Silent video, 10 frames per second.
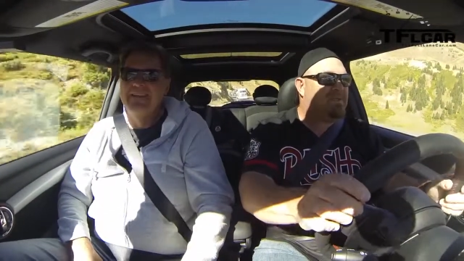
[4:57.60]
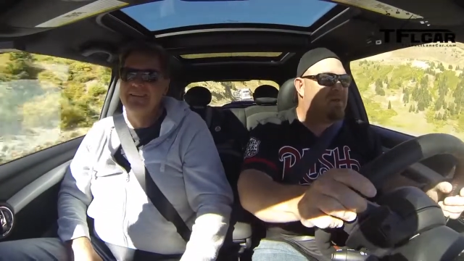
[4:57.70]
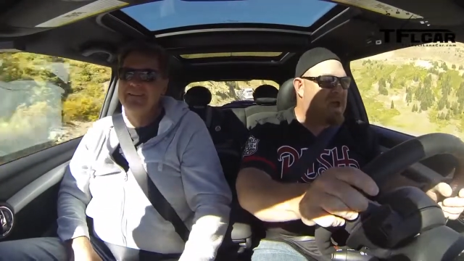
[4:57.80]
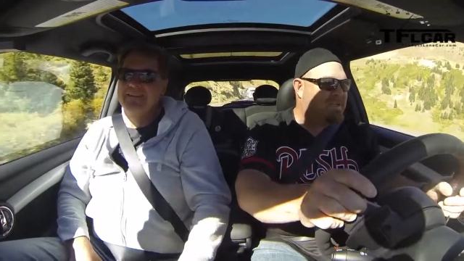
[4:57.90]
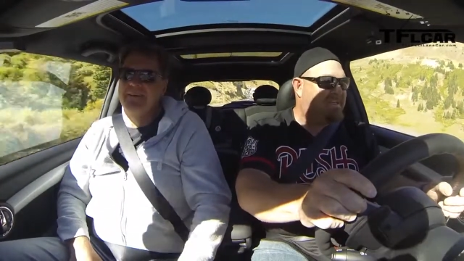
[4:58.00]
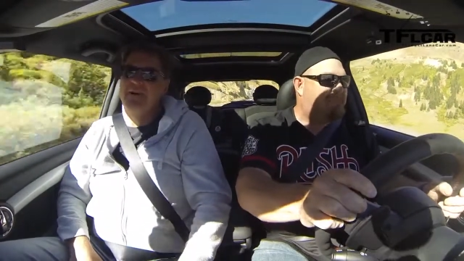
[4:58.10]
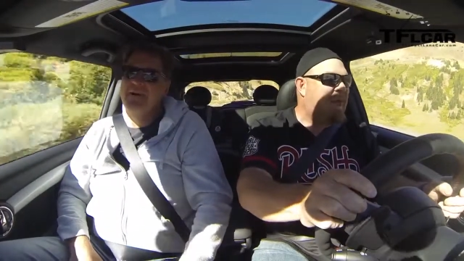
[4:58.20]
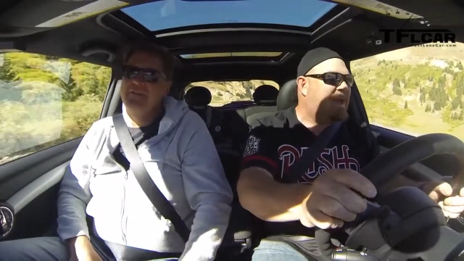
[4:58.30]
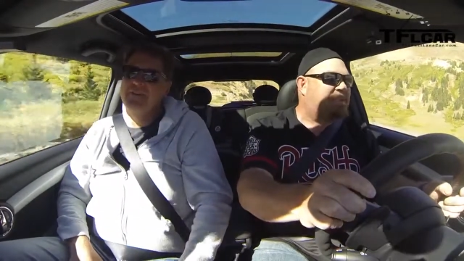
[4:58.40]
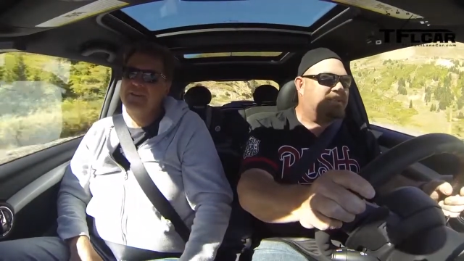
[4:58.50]
Speaker 1: direct.
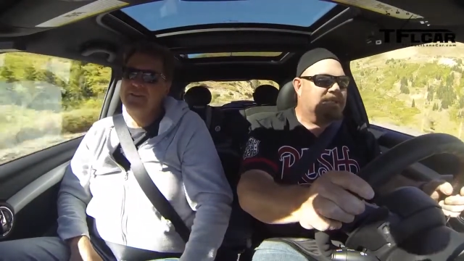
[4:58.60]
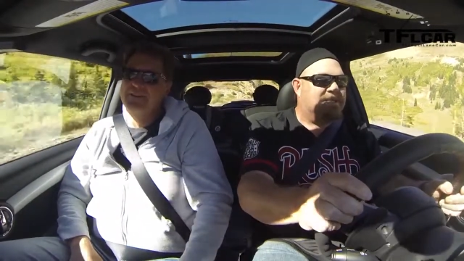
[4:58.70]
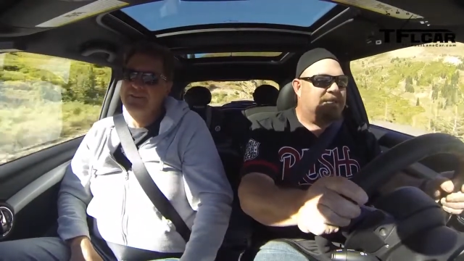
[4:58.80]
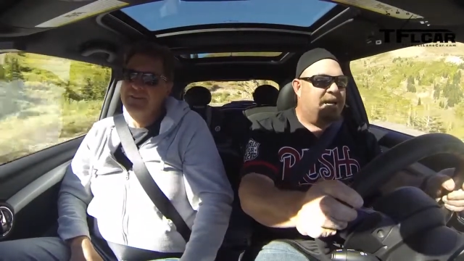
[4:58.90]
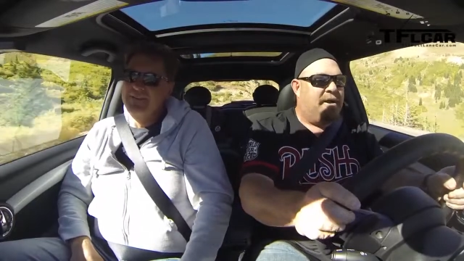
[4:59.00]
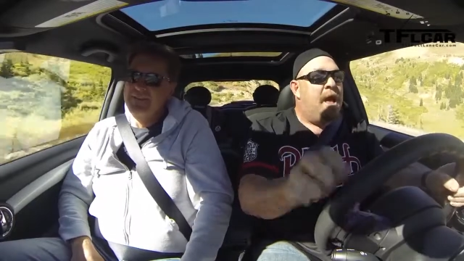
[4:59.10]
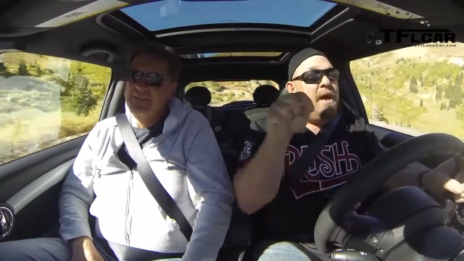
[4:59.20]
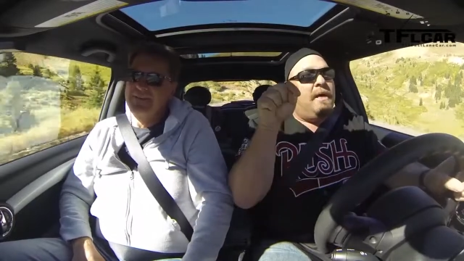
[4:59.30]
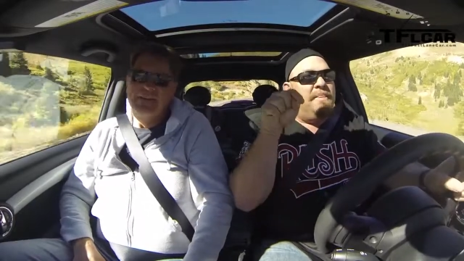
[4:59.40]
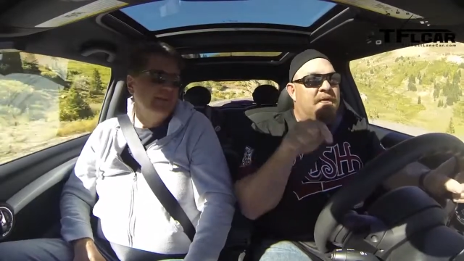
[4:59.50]
Oh, yeah. Excellent, Steve.
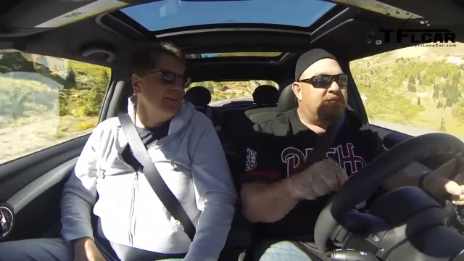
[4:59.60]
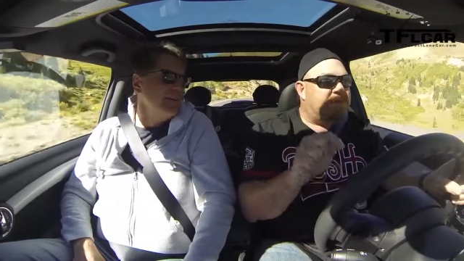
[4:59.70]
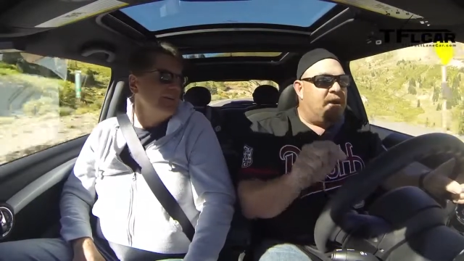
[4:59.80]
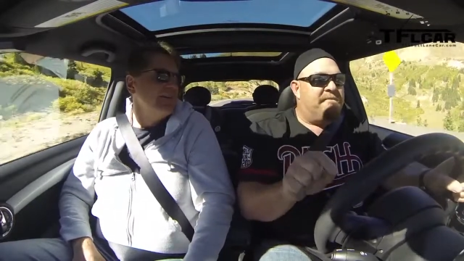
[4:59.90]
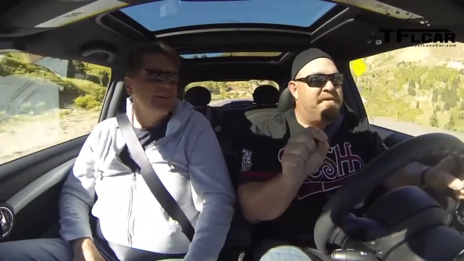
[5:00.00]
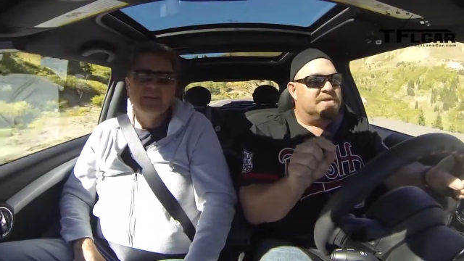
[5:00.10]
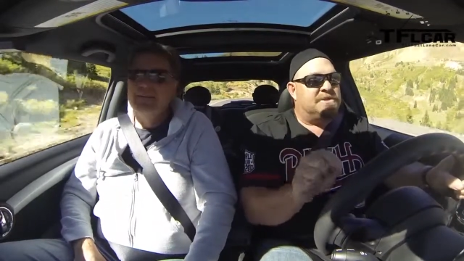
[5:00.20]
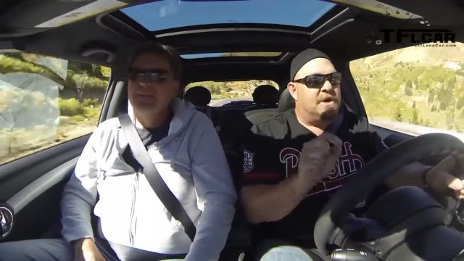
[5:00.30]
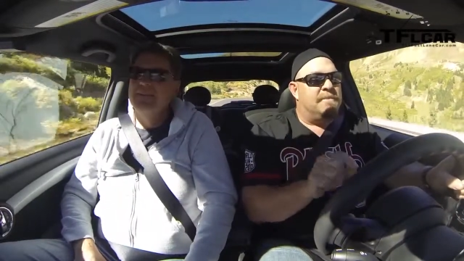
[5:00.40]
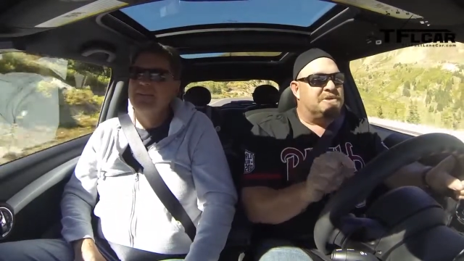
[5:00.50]
This car
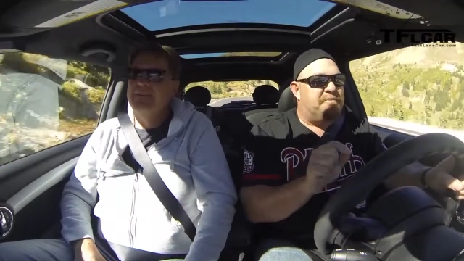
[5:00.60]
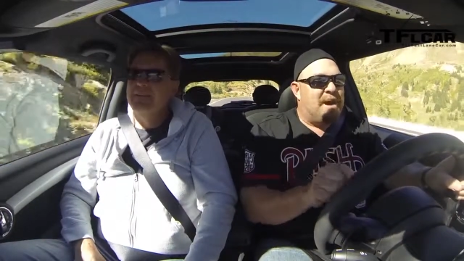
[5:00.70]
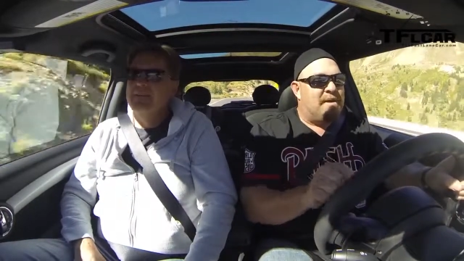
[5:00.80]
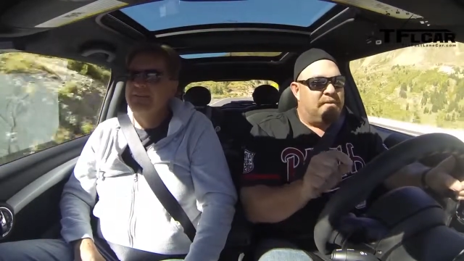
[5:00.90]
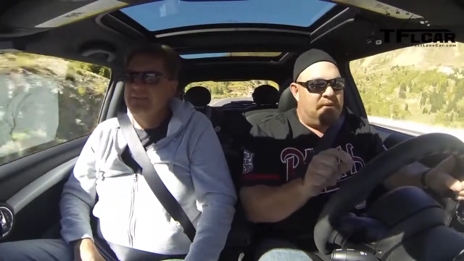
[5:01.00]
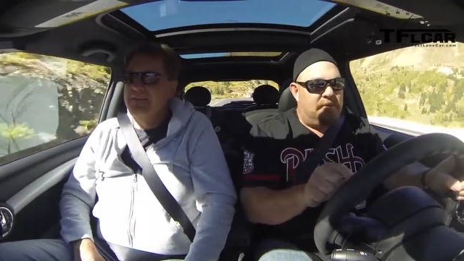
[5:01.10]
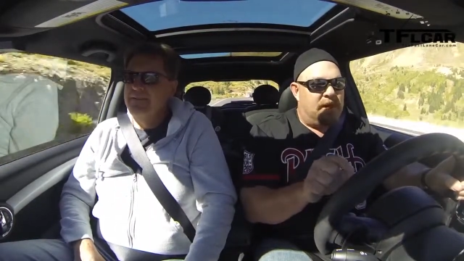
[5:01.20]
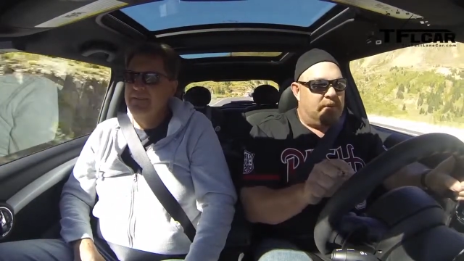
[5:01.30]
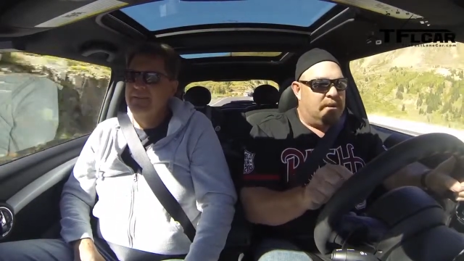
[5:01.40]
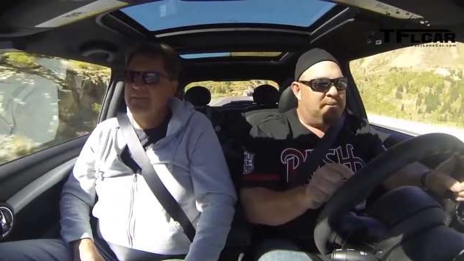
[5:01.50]
feels so much better than the
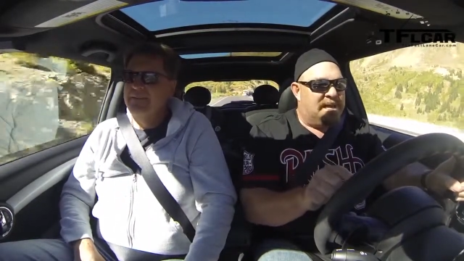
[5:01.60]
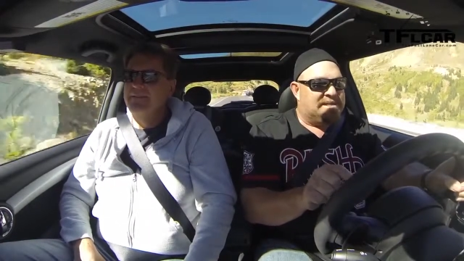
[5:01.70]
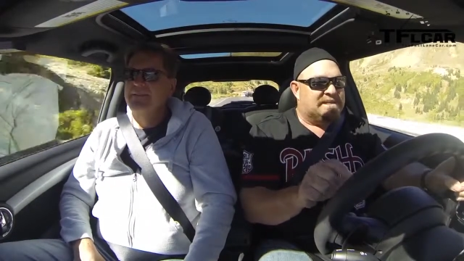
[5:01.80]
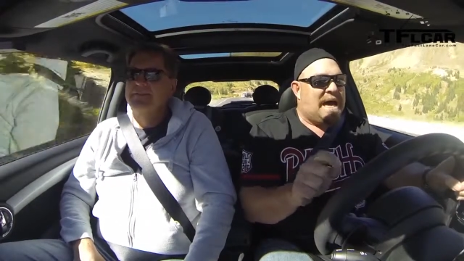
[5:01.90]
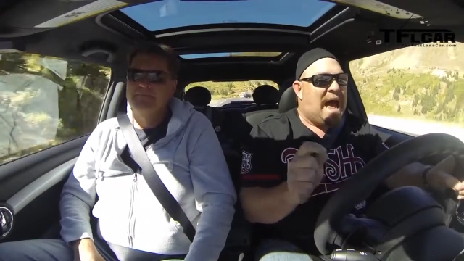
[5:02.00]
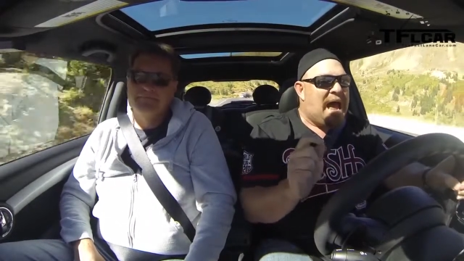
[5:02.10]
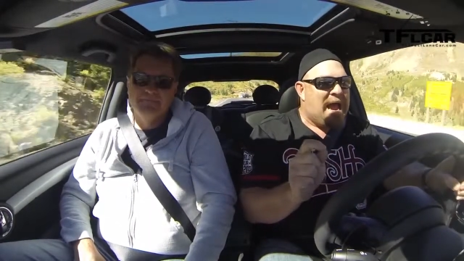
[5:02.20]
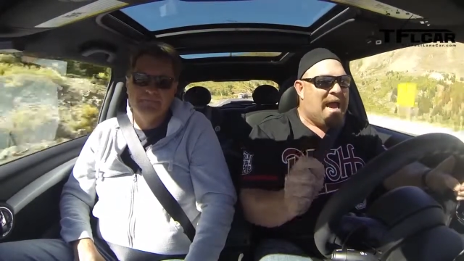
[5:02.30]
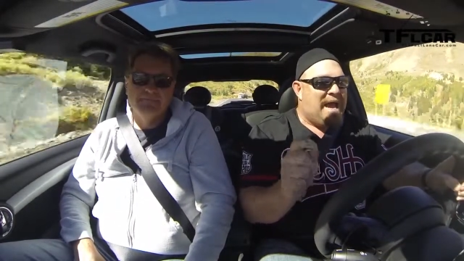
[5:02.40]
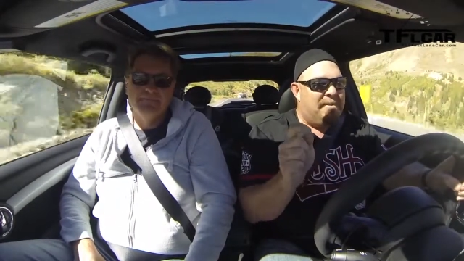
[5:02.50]
one it replaces.
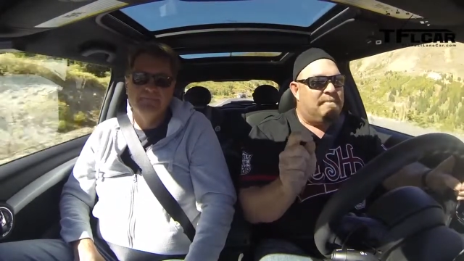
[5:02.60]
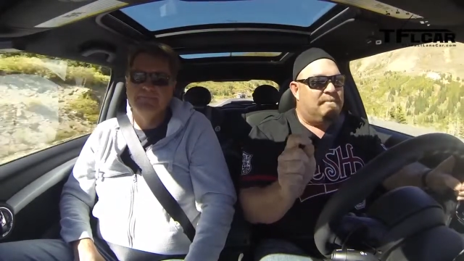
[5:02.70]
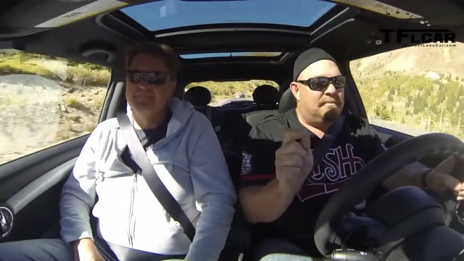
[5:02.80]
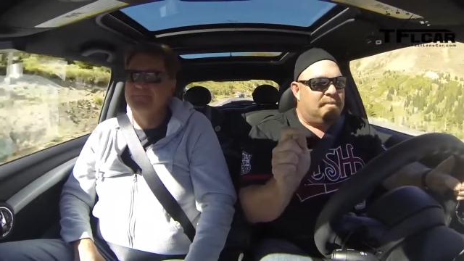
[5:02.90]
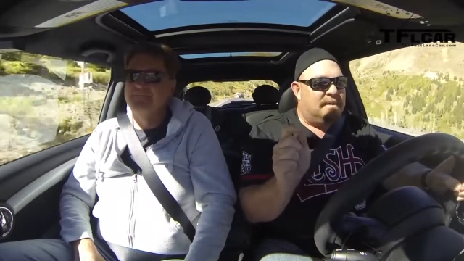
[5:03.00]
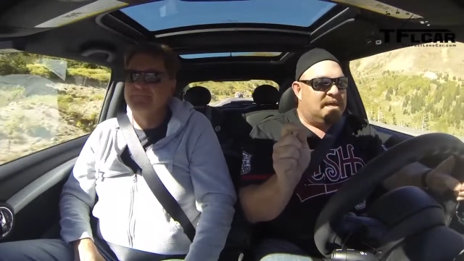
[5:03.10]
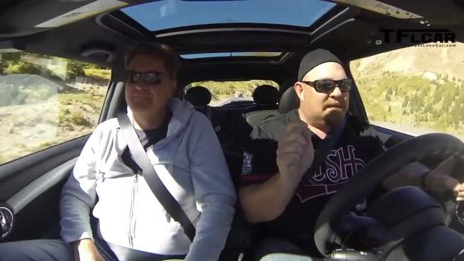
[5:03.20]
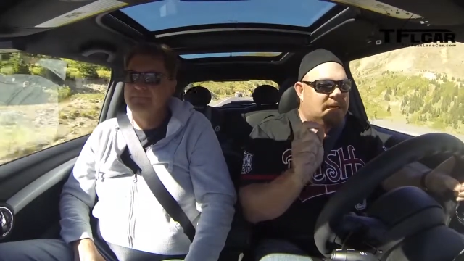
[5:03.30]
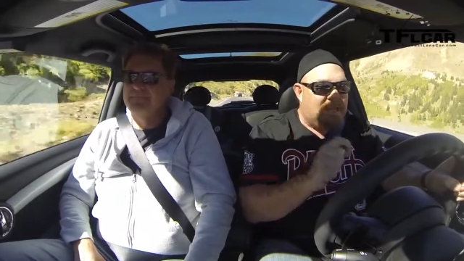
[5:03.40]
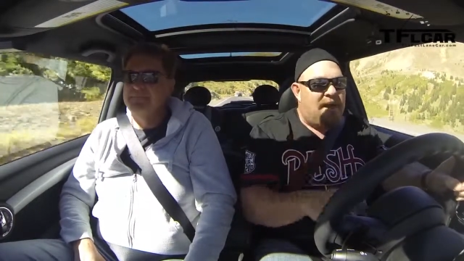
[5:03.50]
I am
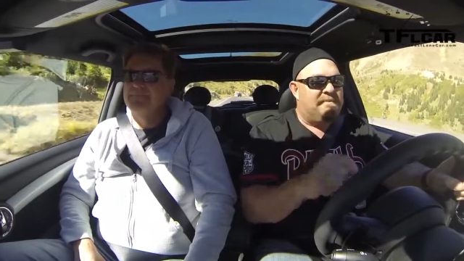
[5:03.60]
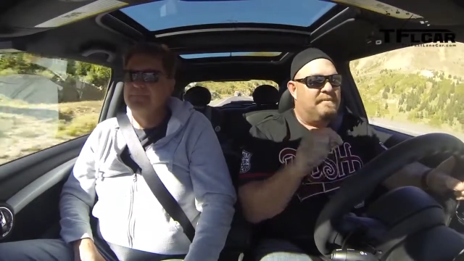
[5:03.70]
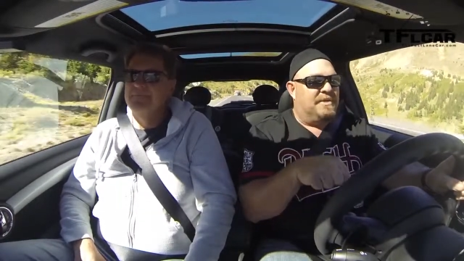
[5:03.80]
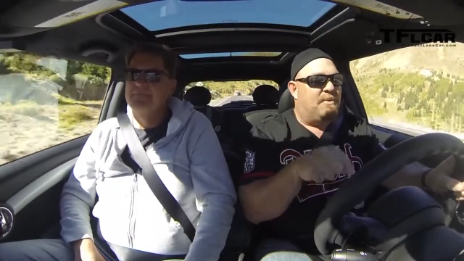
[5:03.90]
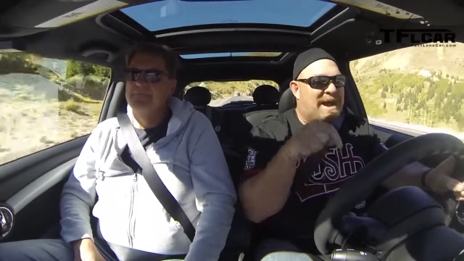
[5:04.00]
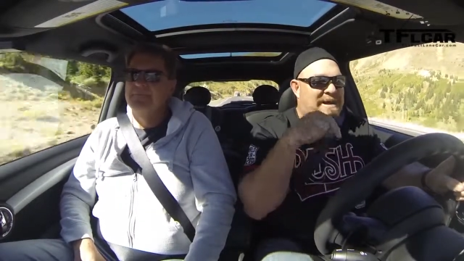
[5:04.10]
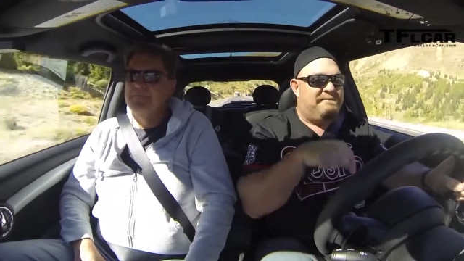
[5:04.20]
in love with the way